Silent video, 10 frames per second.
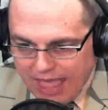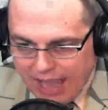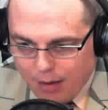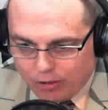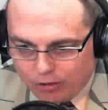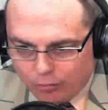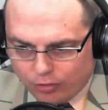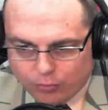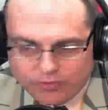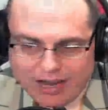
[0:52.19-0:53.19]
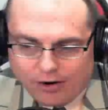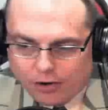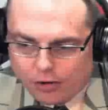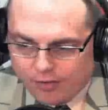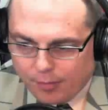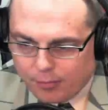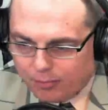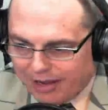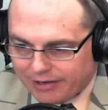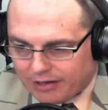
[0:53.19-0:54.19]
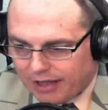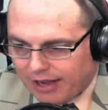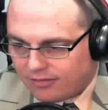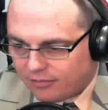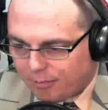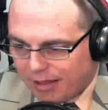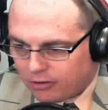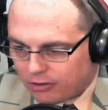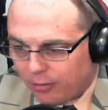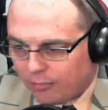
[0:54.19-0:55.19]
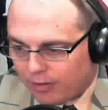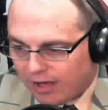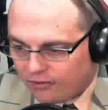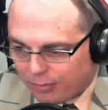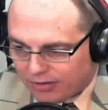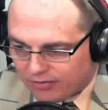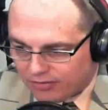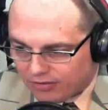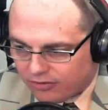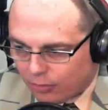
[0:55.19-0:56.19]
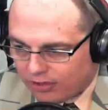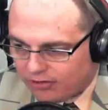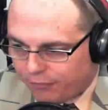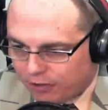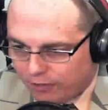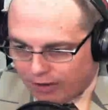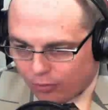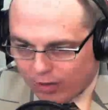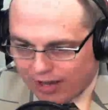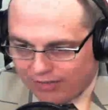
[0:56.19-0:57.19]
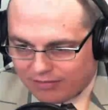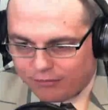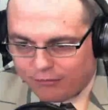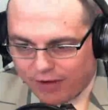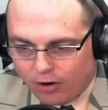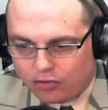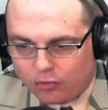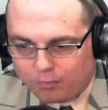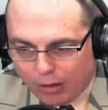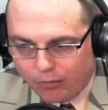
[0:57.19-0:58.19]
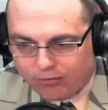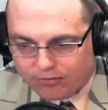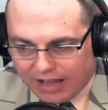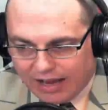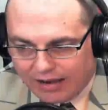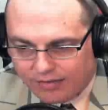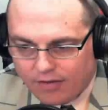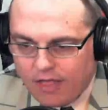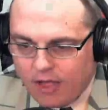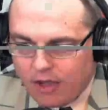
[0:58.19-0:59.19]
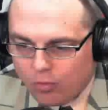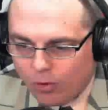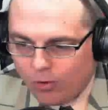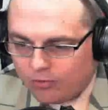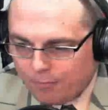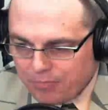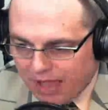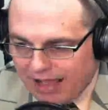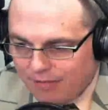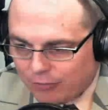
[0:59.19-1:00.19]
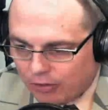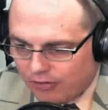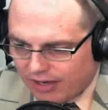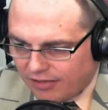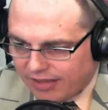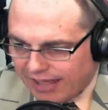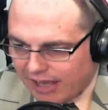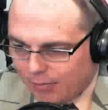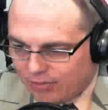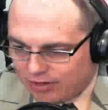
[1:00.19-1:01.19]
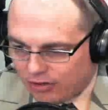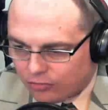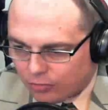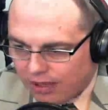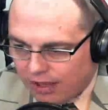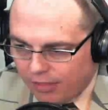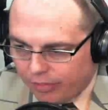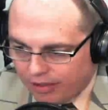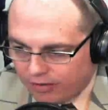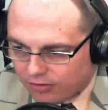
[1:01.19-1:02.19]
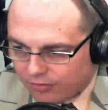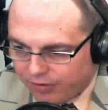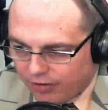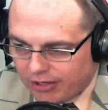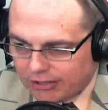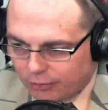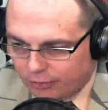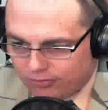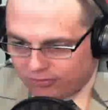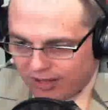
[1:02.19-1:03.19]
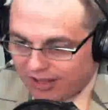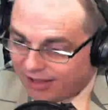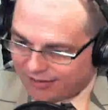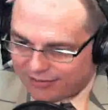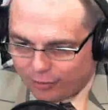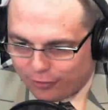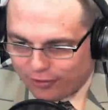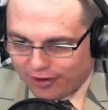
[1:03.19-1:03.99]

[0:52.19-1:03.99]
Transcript: Amber Lewis was hired in November by an alliance of medical and recreational businesses that want to figure out a way that's fair to both sides. Quote, "I've learned that in the cannabis industry, things are very loose until they're